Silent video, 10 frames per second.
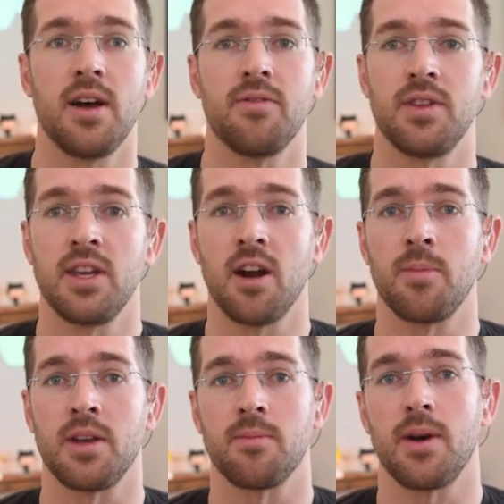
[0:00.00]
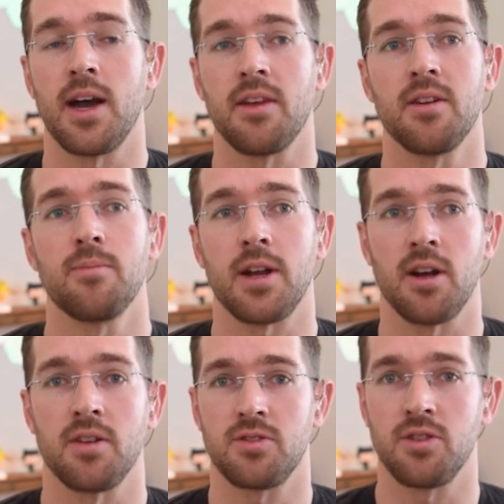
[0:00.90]
of the ERB compiler by
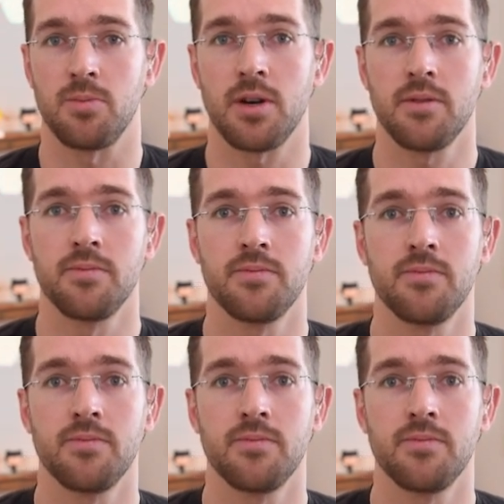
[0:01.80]
calling super,